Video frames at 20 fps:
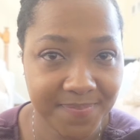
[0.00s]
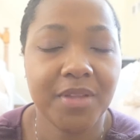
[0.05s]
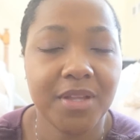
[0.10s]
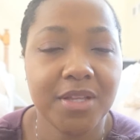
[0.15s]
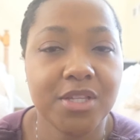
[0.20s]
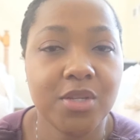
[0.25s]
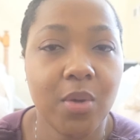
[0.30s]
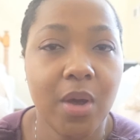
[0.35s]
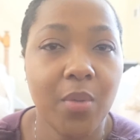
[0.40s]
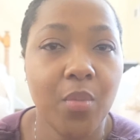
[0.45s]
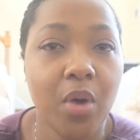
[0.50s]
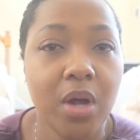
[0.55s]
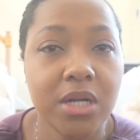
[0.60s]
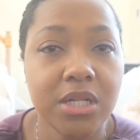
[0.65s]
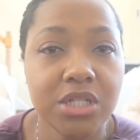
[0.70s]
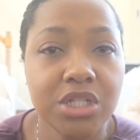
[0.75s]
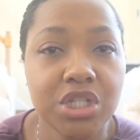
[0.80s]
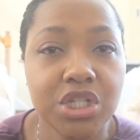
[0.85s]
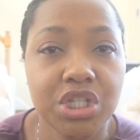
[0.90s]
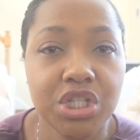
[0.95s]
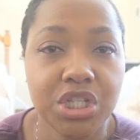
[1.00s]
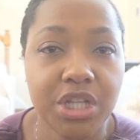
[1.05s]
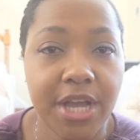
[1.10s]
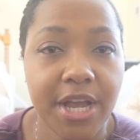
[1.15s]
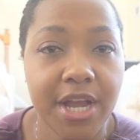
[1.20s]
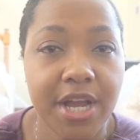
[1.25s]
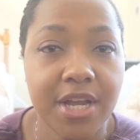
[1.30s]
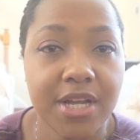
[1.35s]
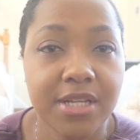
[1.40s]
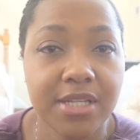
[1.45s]
So I wanted to
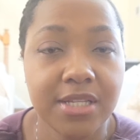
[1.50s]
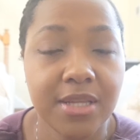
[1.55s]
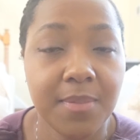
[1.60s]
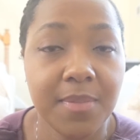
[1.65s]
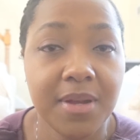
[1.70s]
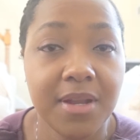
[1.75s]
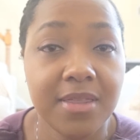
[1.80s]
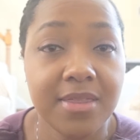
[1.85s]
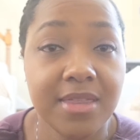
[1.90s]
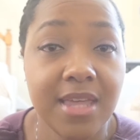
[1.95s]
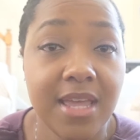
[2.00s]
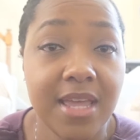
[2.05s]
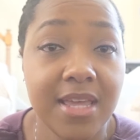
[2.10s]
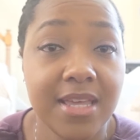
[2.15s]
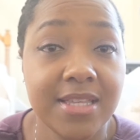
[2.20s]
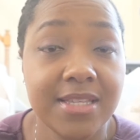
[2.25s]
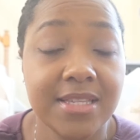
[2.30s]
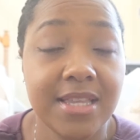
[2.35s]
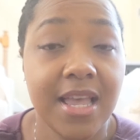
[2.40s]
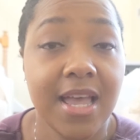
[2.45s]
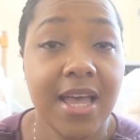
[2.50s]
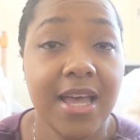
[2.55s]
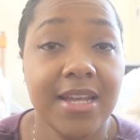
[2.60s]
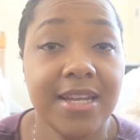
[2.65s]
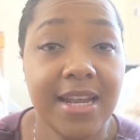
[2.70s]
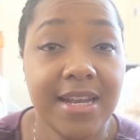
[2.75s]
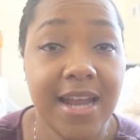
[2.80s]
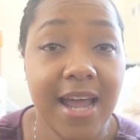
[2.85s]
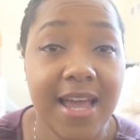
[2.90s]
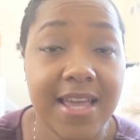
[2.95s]
share some of the things
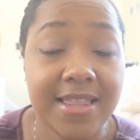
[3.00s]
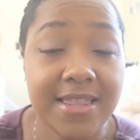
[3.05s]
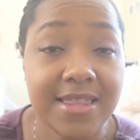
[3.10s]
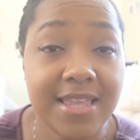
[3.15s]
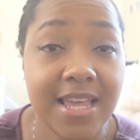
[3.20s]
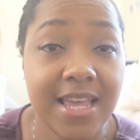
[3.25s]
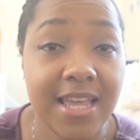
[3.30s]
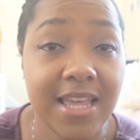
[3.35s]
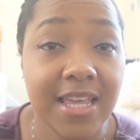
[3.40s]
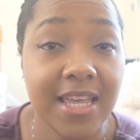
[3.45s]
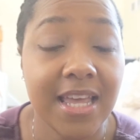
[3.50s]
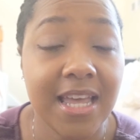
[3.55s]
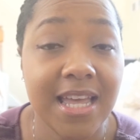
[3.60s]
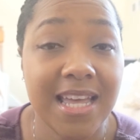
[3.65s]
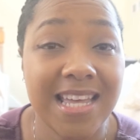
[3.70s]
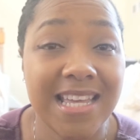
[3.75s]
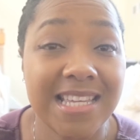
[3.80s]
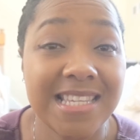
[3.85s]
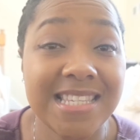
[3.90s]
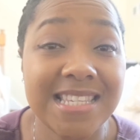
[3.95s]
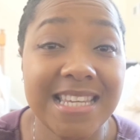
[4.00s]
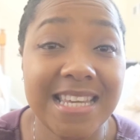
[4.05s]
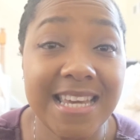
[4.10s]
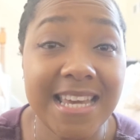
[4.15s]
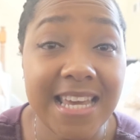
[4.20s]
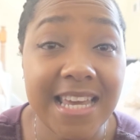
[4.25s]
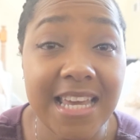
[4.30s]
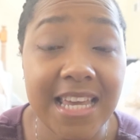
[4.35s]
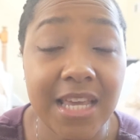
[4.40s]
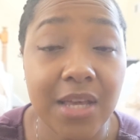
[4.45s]
that I think is
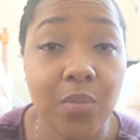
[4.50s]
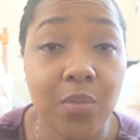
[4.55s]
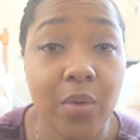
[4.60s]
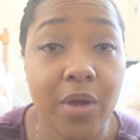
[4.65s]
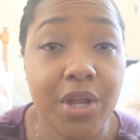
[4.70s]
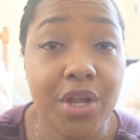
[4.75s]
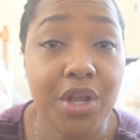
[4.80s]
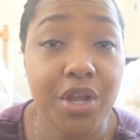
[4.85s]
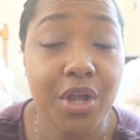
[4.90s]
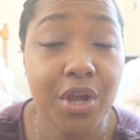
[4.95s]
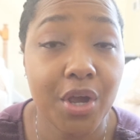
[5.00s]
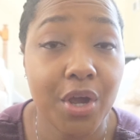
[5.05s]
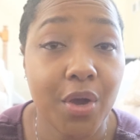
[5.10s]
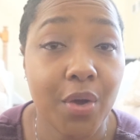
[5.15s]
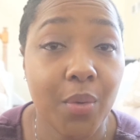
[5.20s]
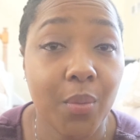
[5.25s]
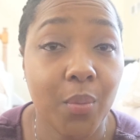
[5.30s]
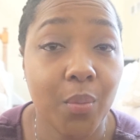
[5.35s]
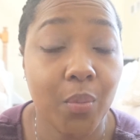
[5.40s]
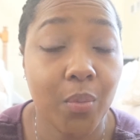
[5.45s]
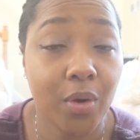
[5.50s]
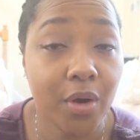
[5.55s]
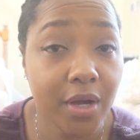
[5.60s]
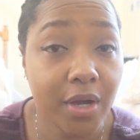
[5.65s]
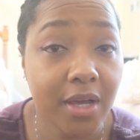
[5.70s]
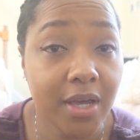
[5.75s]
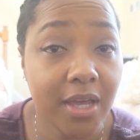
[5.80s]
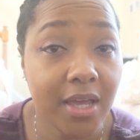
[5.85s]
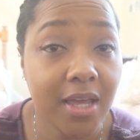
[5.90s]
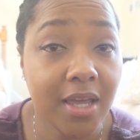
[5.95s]
key when you're
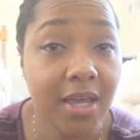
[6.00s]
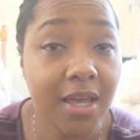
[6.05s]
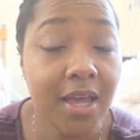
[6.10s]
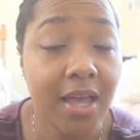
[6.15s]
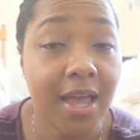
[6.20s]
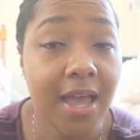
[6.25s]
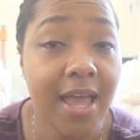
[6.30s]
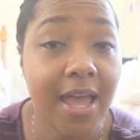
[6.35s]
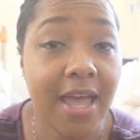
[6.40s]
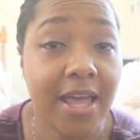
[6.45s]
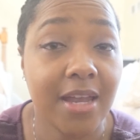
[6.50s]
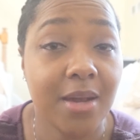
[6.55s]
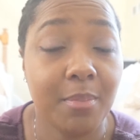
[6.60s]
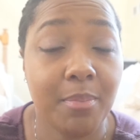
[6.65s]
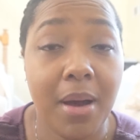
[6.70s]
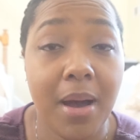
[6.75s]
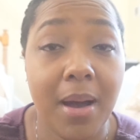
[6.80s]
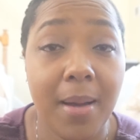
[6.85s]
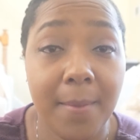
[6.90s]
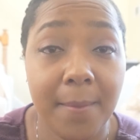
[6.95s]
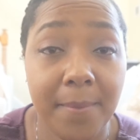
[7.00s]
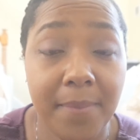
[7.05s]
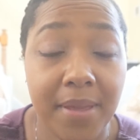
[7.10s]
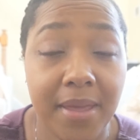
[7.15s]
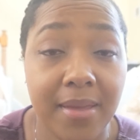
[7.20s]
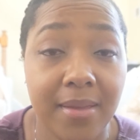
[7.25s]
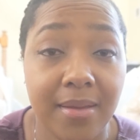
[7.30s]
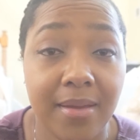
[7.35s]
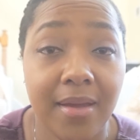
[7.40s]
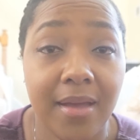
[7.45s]
working and
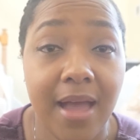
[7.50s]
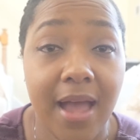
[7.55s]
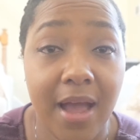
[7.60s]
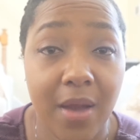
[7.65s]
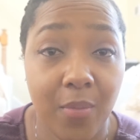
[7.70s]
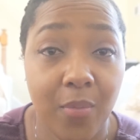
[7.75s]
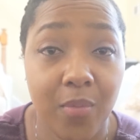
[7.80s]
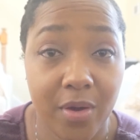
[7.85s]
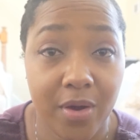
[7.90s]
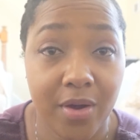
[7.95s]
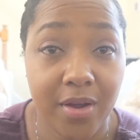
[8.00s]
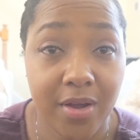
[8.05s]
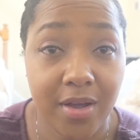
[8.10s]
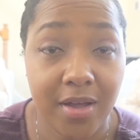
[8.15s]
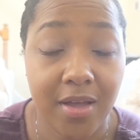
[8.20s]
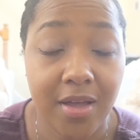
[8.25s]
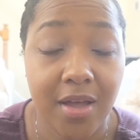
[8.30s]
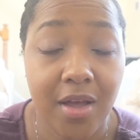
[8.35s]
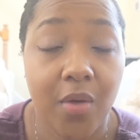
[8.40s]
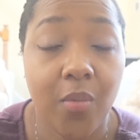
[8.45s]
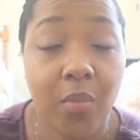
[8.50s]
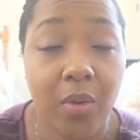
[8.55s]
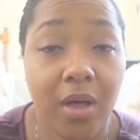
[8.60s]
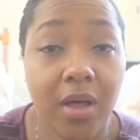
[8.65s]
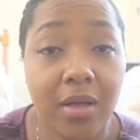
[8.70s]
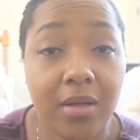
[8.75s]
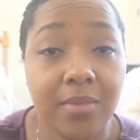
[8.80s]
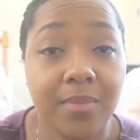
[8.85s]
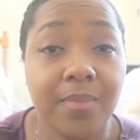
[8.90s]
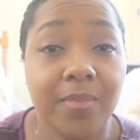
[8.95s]
pumping at work.
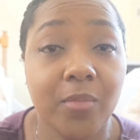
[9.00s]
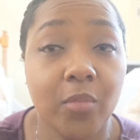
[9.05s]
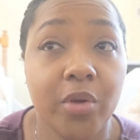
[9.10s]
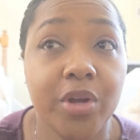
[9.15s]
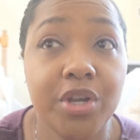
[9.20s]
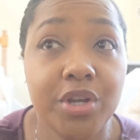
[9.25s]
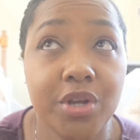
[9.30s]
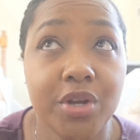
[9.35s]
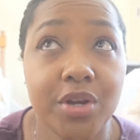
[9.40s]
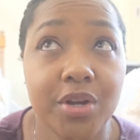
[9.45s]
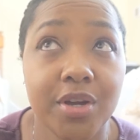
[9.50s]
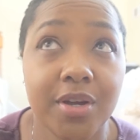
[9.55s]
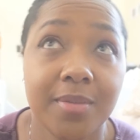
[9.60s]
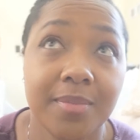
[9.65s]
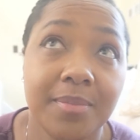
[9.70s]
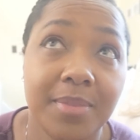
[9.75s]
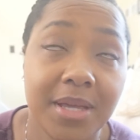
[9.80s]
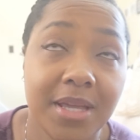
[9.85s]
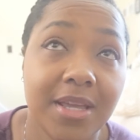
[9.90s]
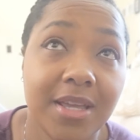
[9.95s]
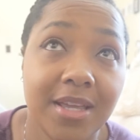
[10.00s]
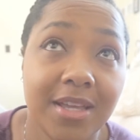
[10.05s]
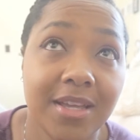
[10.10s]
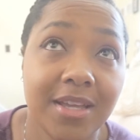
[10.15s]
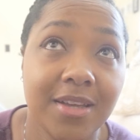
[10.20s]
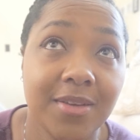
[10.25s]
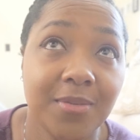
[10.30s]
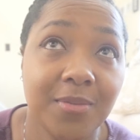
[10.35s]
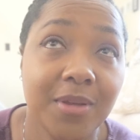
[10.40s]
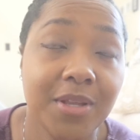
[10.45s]
Well, when you're
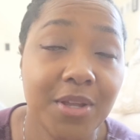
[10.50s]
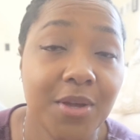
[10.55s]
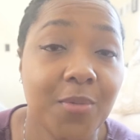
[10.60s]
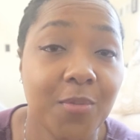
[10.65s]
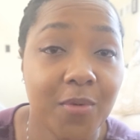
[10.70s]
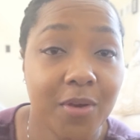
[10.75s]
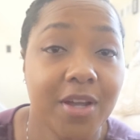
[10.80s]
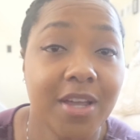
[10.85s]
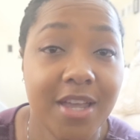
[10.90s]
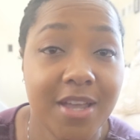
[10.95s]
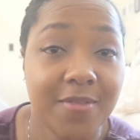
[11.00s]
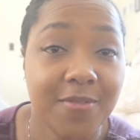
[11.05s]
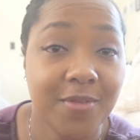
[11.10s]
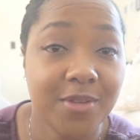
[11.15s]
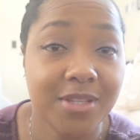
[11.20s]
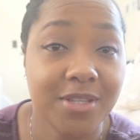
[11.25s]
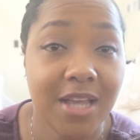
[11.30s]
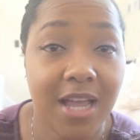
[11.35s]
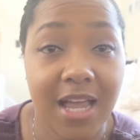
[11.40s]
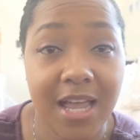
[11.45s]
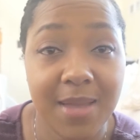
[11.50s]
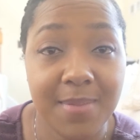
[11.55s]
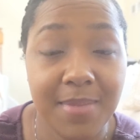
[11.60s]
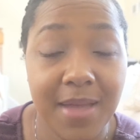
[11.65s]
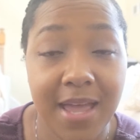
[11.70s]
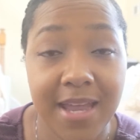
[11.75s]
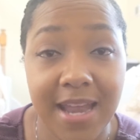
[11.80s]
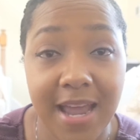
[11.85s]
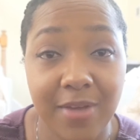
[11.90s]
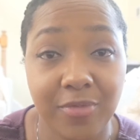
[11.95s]
working full-time
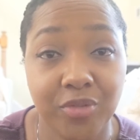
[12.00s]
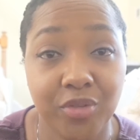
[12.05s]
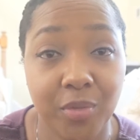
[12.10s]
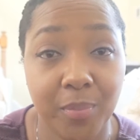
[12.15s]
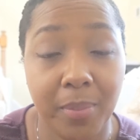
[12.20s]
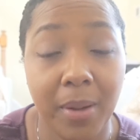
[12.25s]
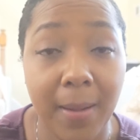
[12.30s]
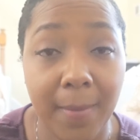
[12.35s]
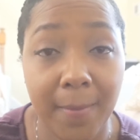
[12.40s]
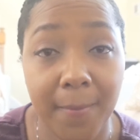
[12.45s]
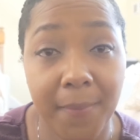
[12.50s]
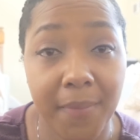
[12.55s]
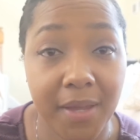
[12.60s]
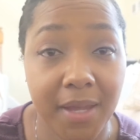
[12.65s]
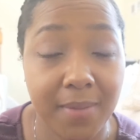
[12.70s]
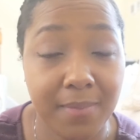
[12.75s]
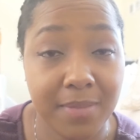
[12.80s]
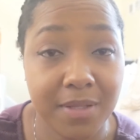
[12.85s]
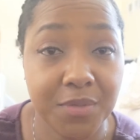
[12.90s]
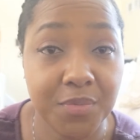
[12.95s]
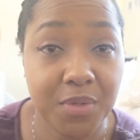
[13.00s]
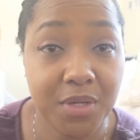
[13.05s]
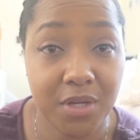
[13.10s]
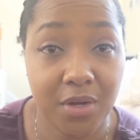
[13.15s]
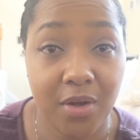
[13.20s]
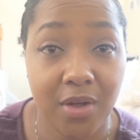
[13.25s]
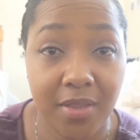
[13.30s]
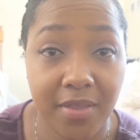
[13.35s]
and have to pump in between all